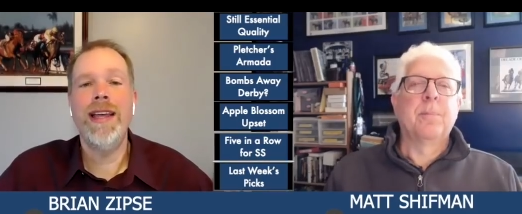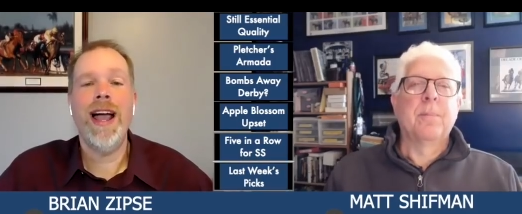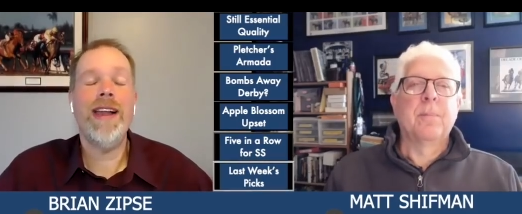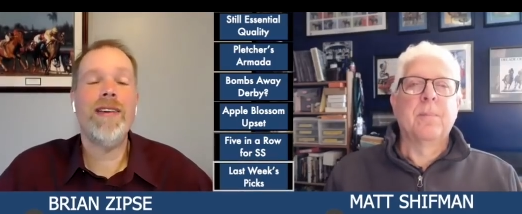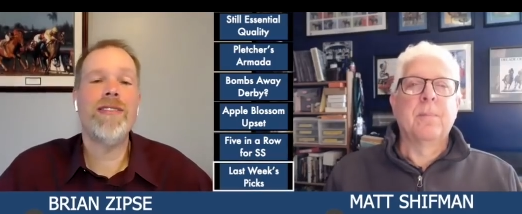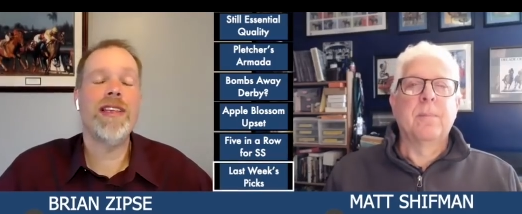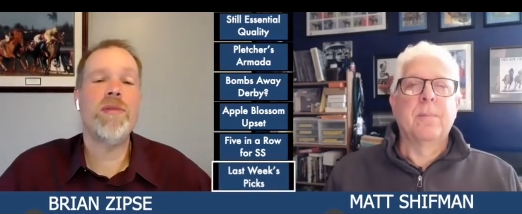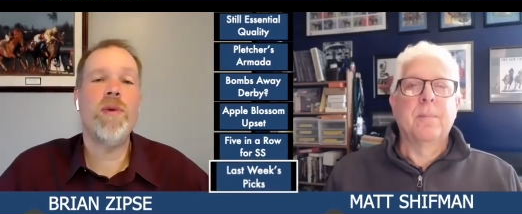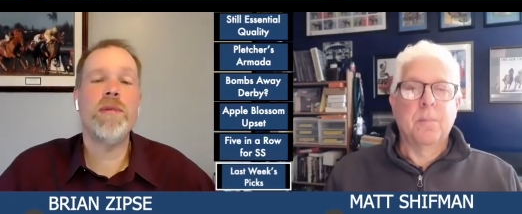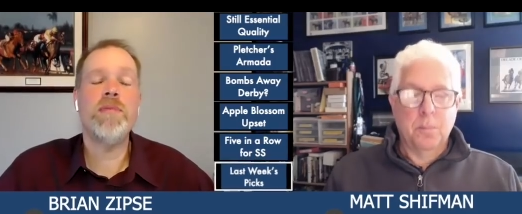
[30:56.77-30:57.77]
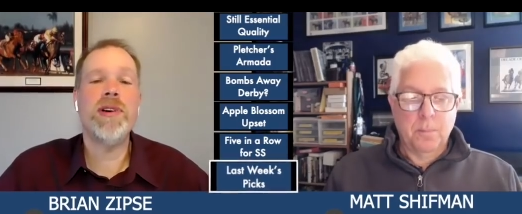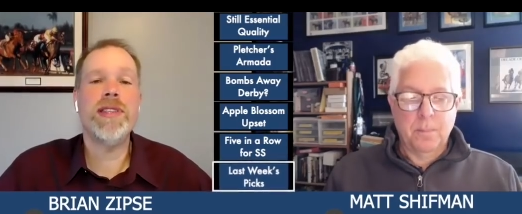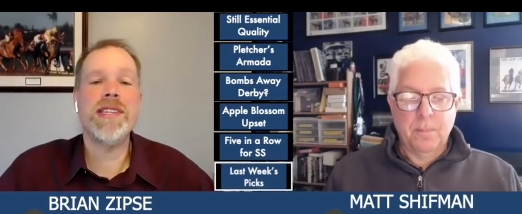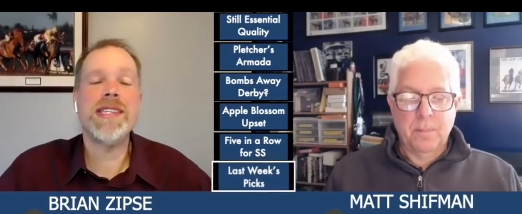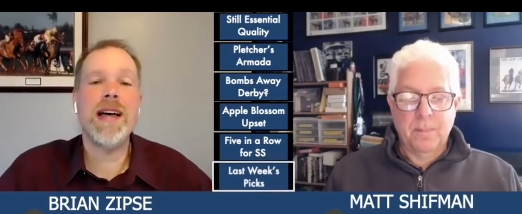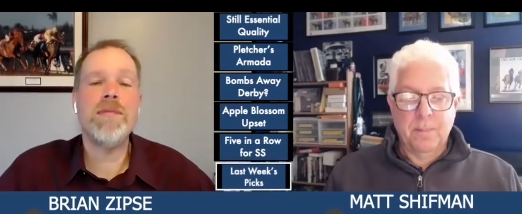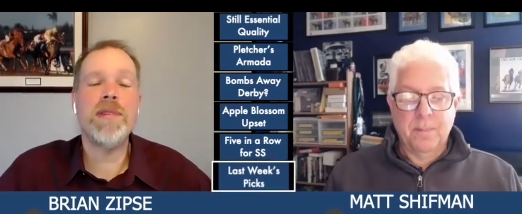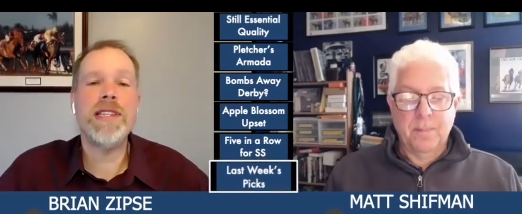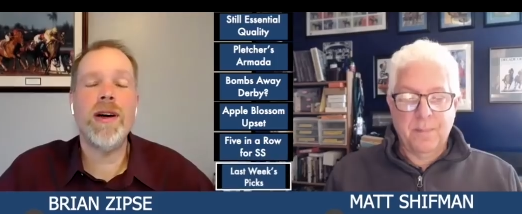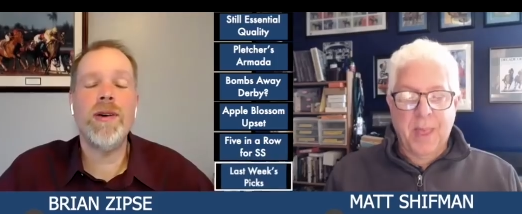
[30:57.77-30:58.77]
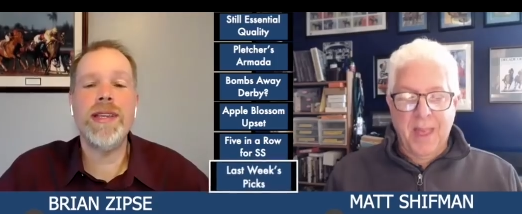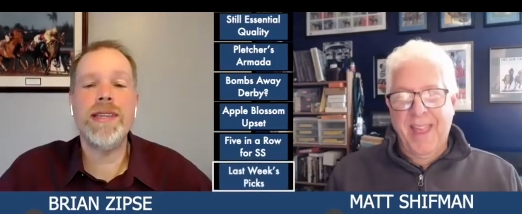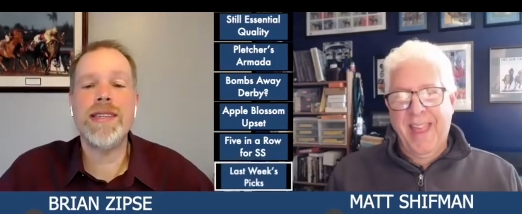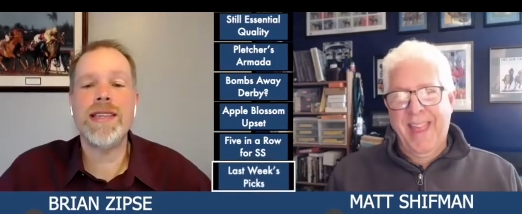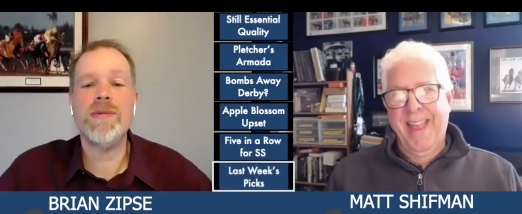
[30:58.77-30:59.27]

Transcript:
Speaker 1: I don't really want to put this up, but Tony says